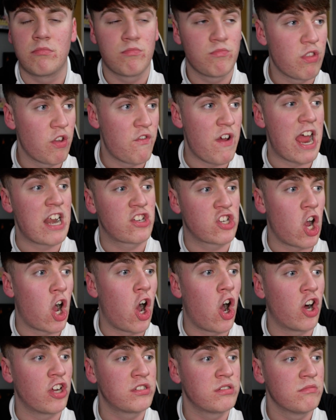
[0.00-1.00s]
The red
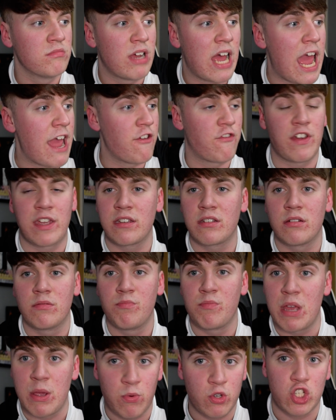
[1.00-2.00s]
card, everything,
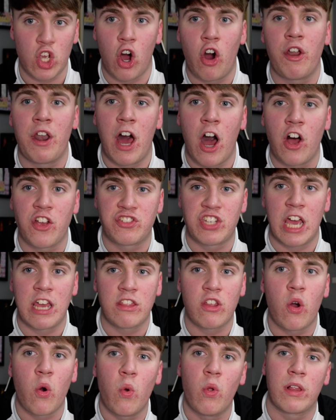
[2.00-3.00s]
he was on our
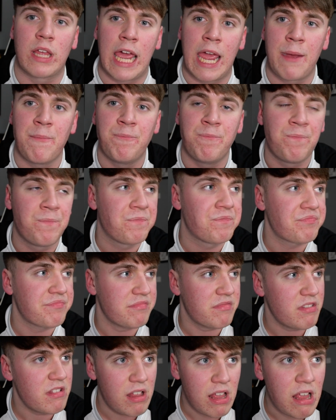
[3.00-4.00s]
side the whole game.
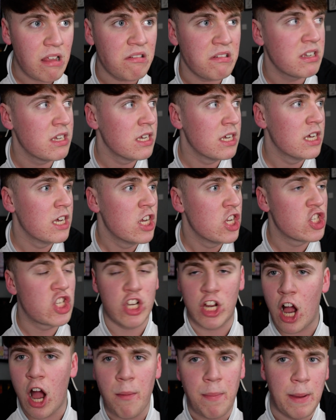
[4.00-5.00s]

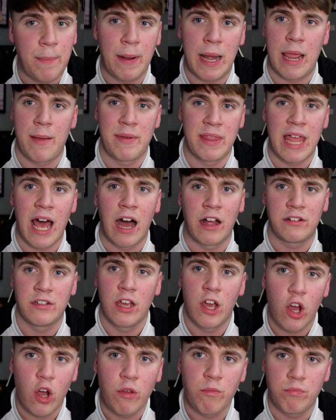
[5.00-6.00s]
So you can't be blaming that
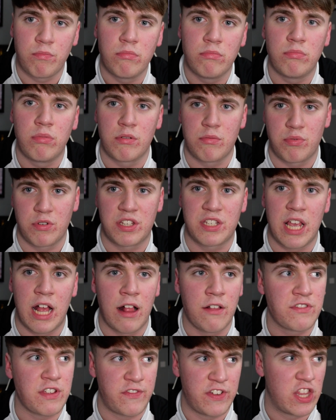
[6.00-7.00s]
but
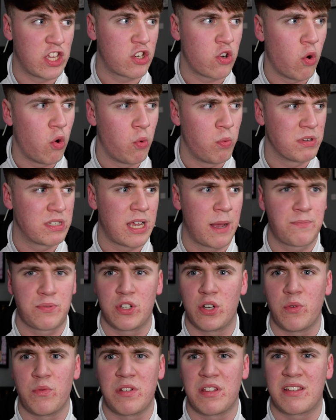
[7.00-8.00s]
ourselves. I think the goal was
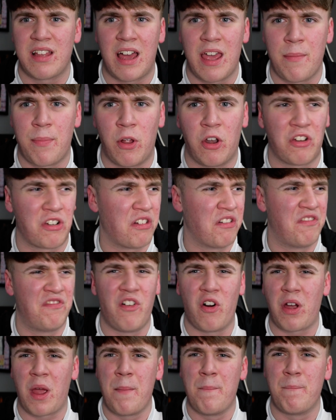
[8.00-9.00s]
absolutely diabolical.
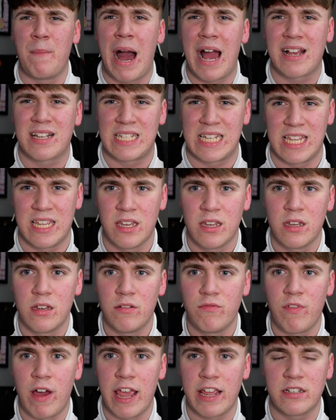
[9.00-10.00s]
Fucking Maxi
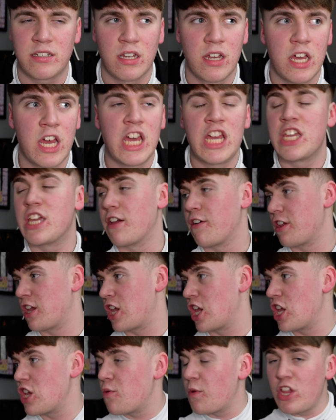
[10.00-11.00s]
right? You,
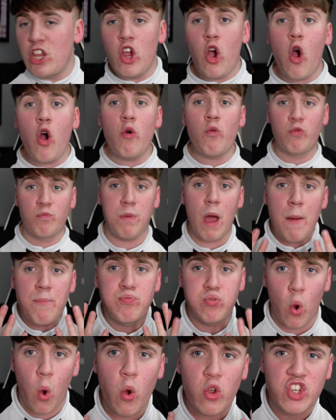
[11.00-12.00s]
you, when you're
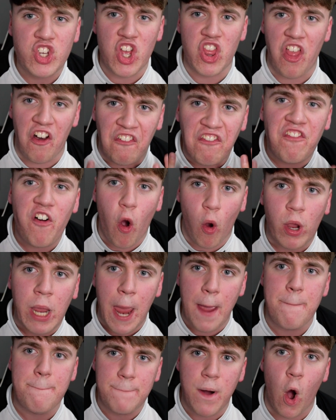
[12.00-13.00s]
approaching the
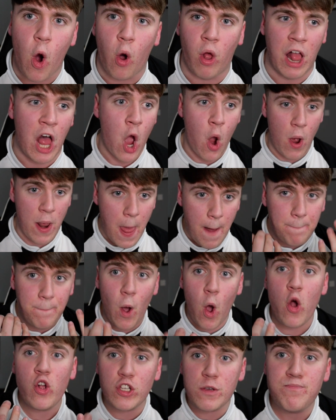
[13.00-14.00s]
fucking ball, when the
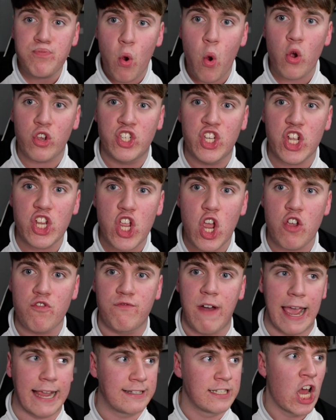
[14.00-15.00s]
ball's approaching you,
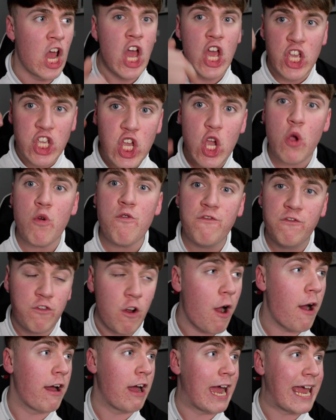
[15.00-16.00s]
right? You've
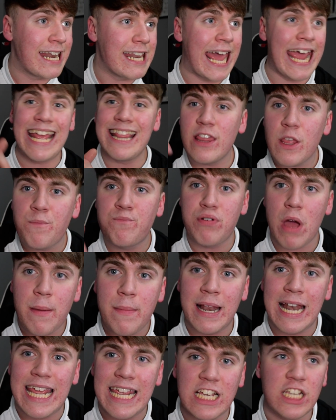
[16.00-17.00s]
in in the
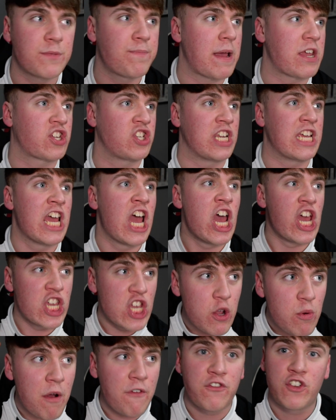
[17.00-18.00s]
Premier League especially,
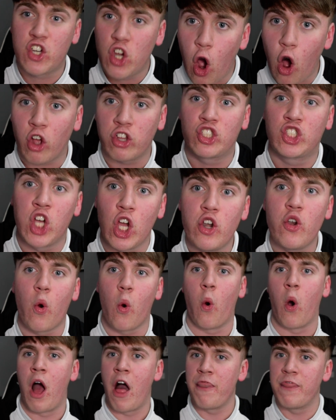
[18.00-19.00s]
you have got to
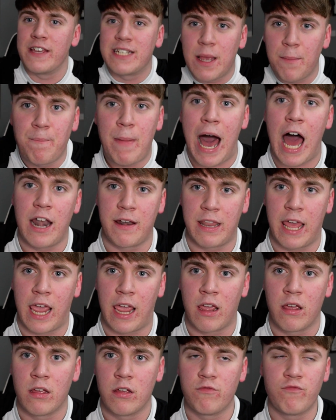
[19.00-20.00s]
know there's a man
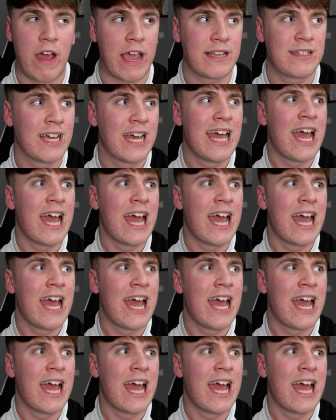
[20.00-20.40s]
there right?